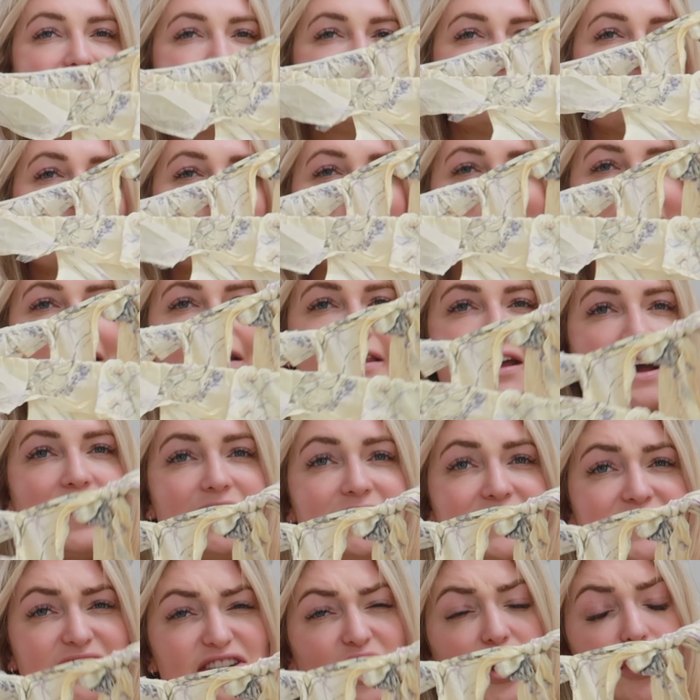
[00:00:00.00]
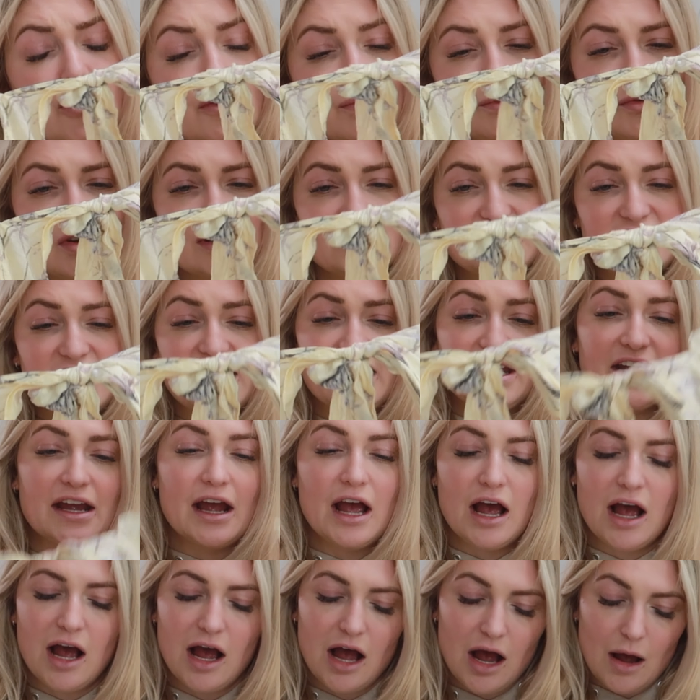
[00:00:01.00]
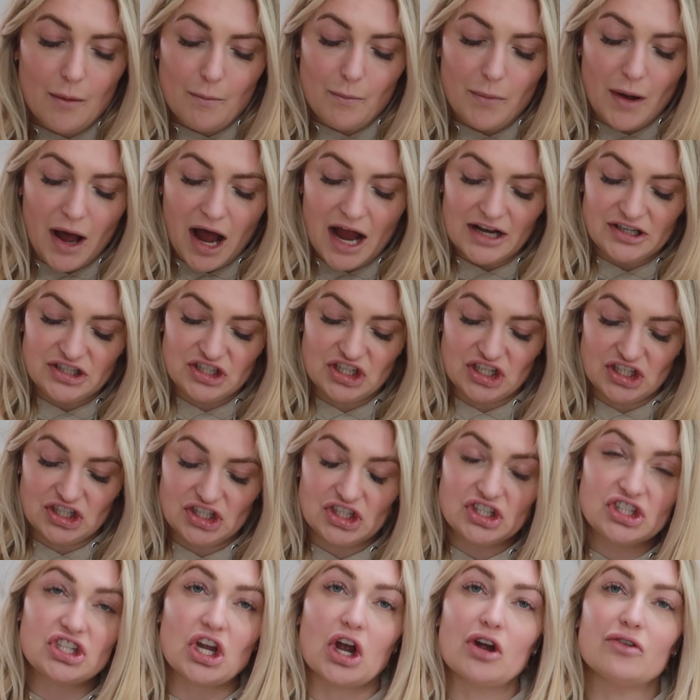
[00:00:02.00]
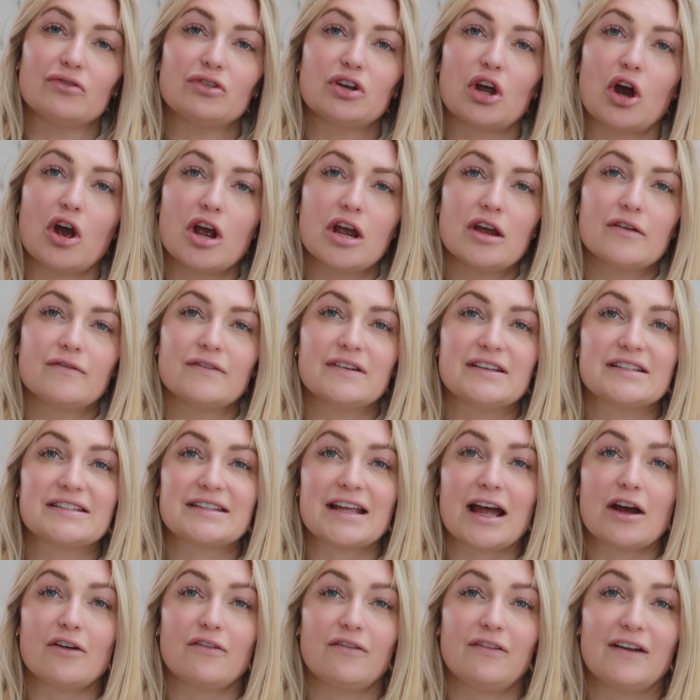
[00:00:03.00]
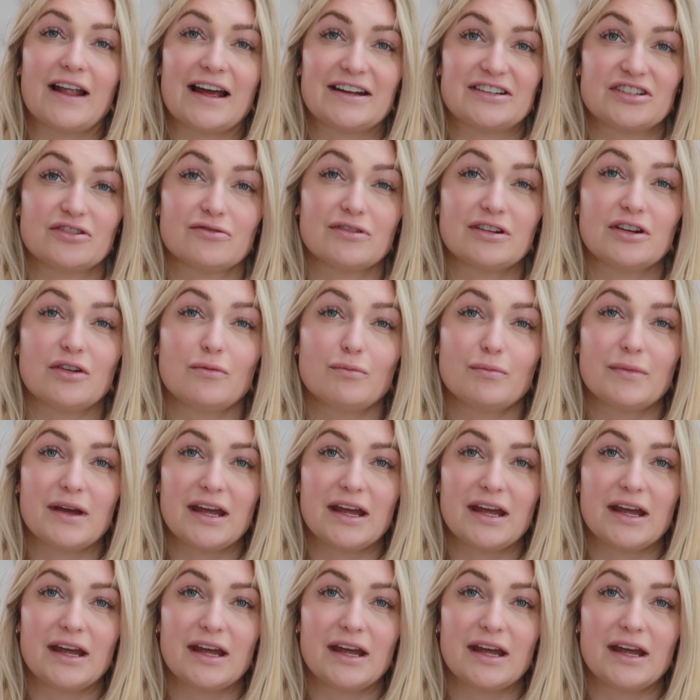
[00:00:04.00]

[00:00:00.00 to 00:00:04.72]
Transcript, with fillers: and things like that. It's so pretty, but I just don't know if it's that flattering on